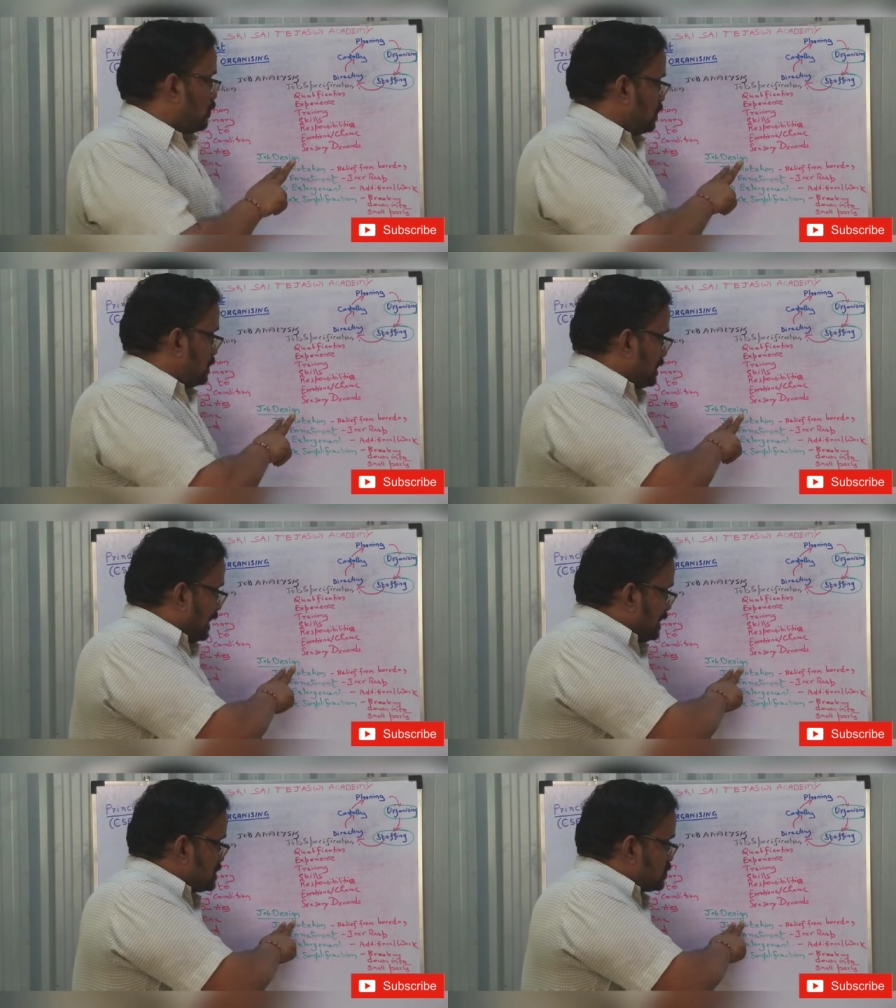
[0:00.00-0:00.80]
So
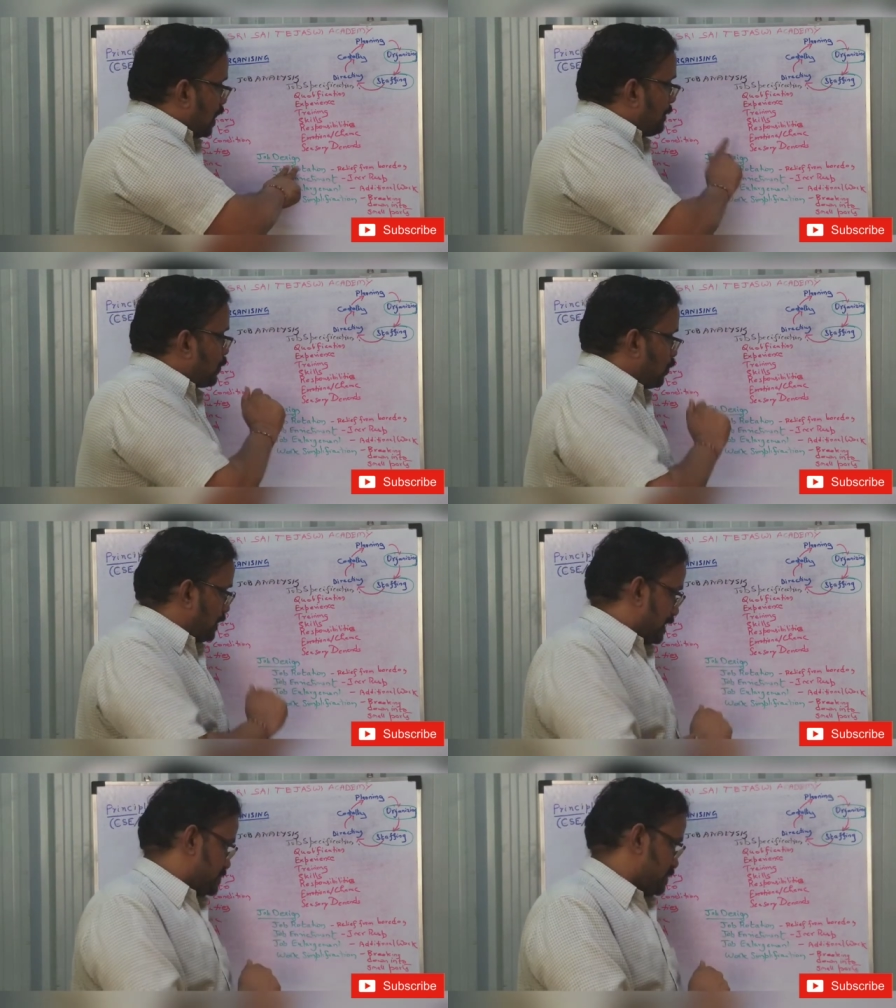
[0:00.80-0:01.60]
that is
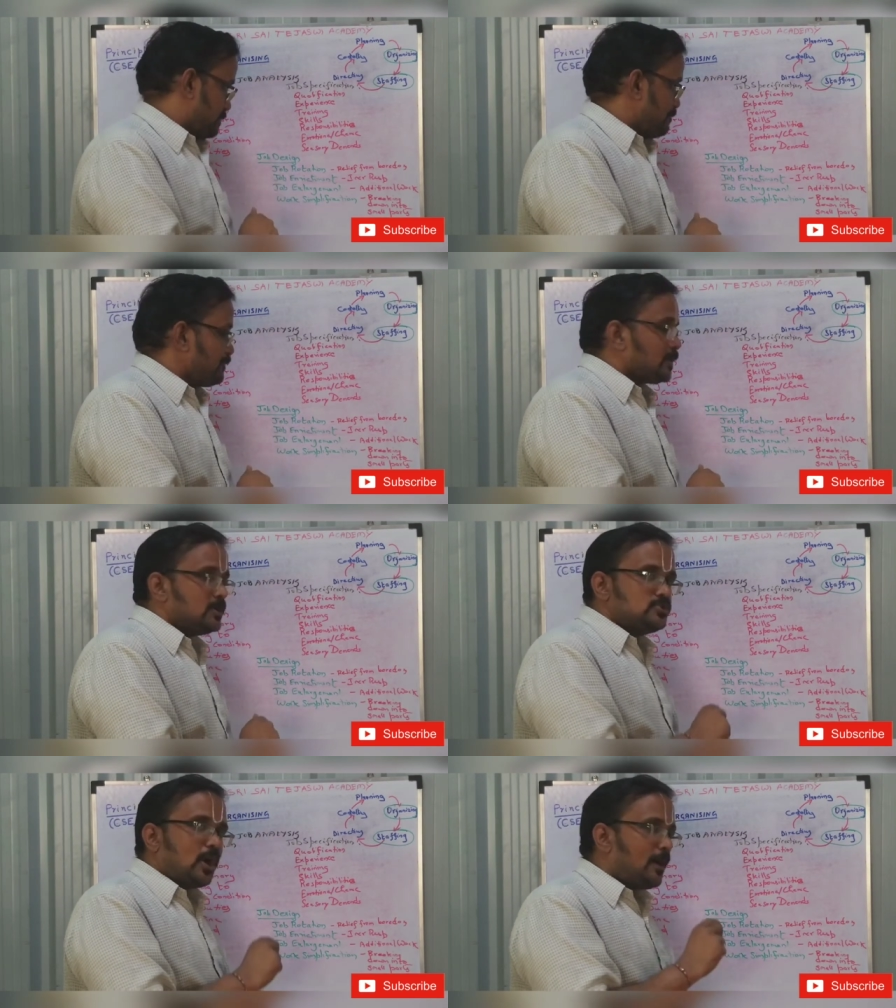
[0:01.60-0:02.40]
job rotation.
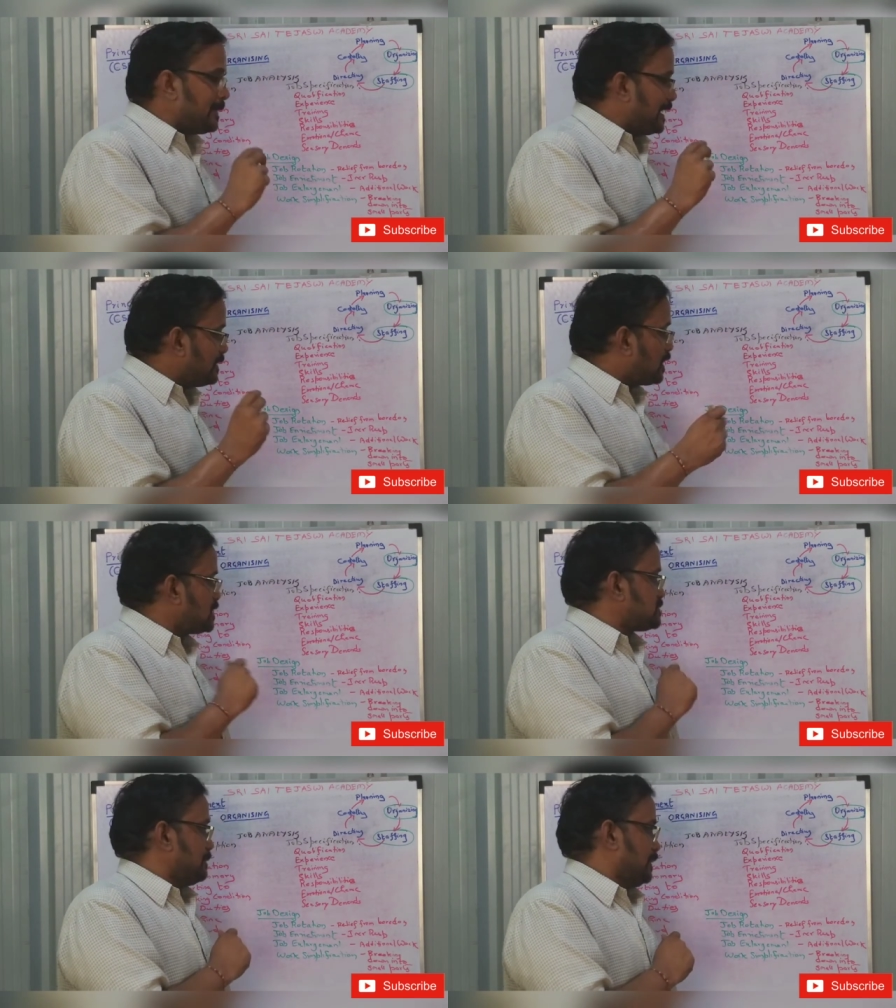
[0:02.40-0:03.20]
Job
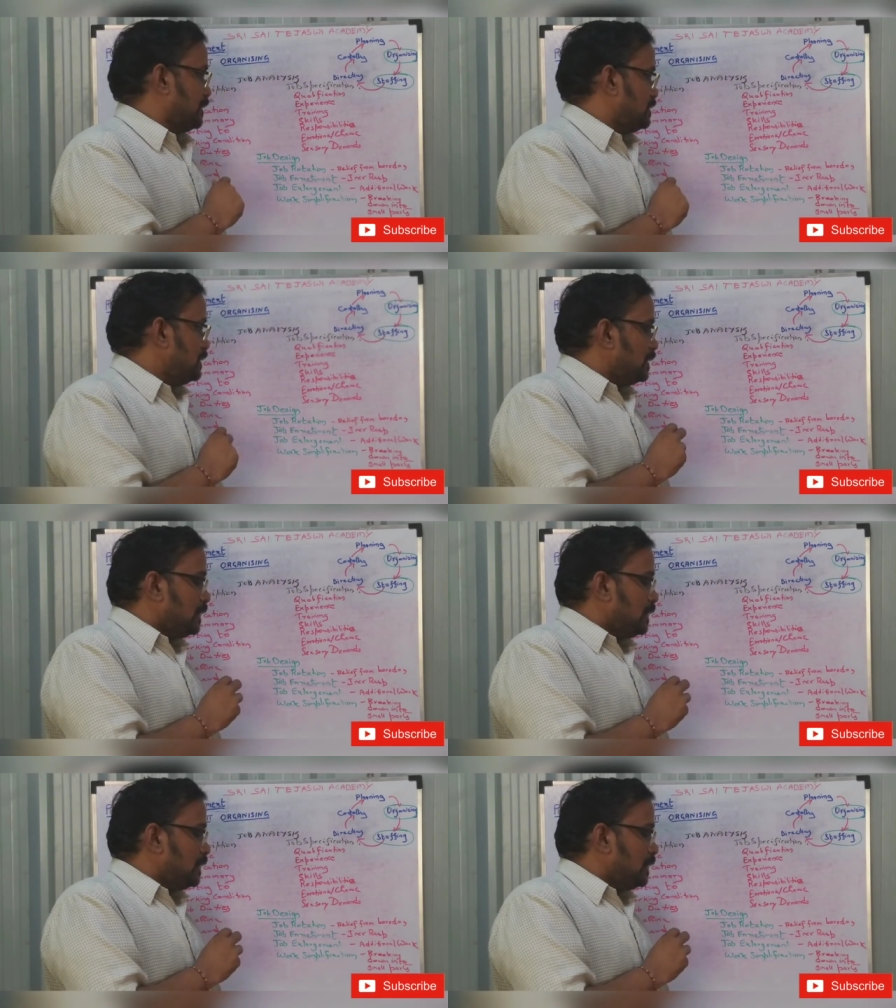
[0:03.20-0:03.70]
enrichment.